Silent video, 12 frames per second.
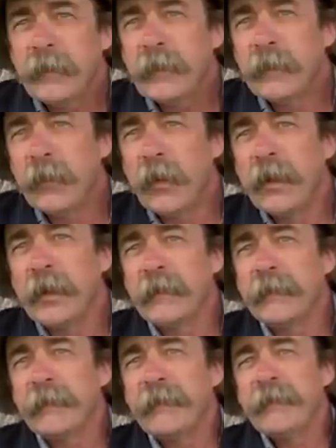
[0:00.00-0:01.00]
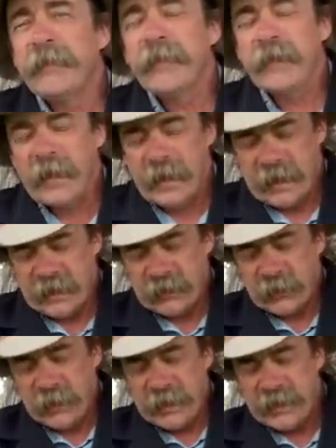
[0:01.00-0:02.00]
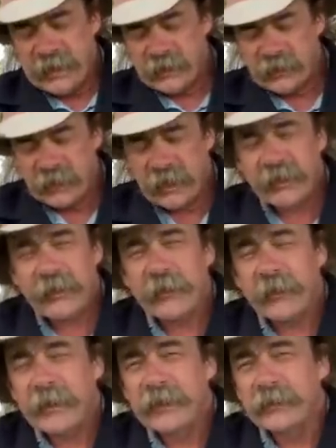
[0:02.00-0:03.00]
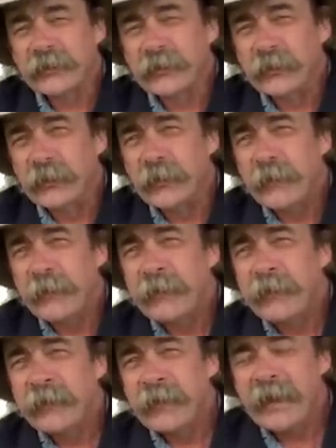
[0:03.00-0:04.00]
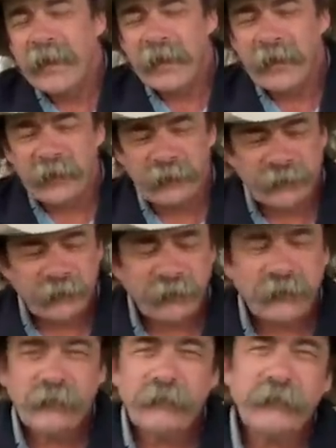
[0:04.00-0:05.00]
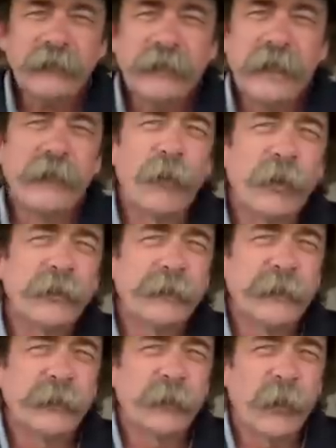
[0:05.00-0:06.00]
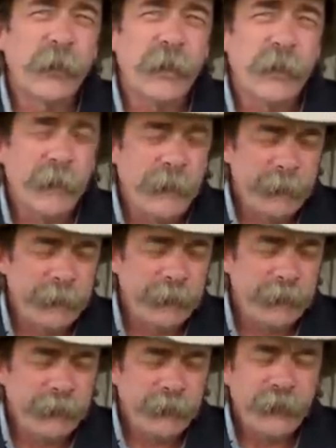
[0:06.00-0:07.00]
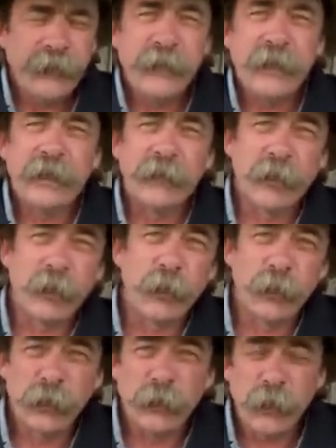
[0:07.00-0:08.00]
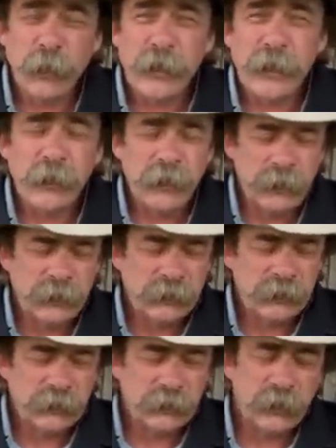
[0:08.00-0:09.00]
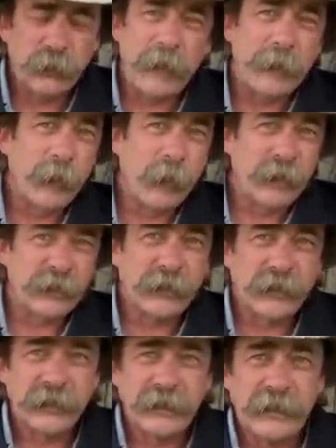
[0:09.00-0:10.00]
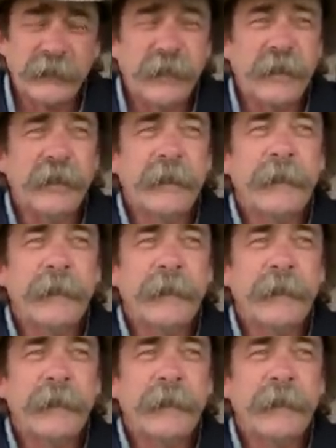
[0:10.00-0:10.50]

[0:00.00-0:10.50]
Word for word: Good morning. Uh, Dwayne here, Dry Creek Wrangler School. Um, you ever watch much rodeo? You ever go to a rodeo? Or maybe watch it on TV?